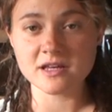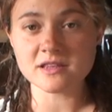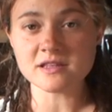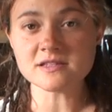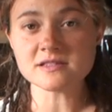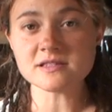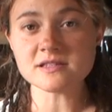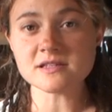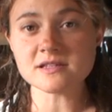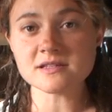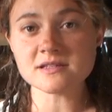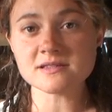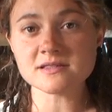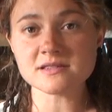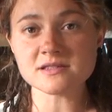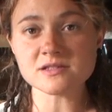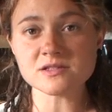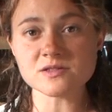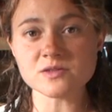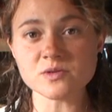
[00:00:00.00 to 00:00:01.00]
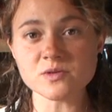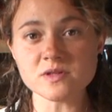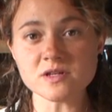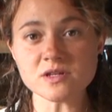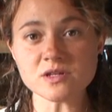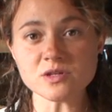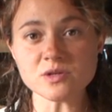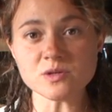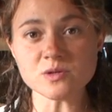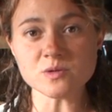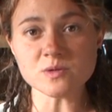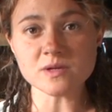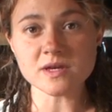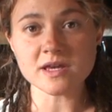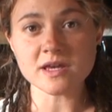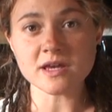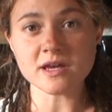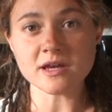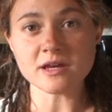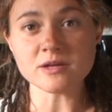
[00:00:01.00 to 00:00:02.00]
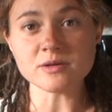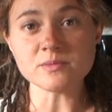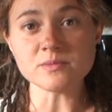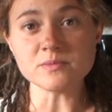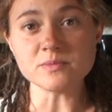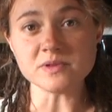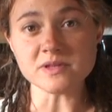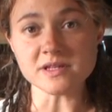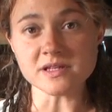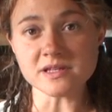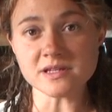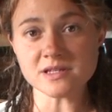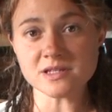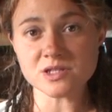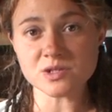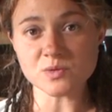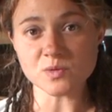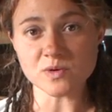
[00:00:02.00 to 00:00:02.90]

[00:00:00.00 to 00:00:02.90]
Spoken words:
This is so that you can bleach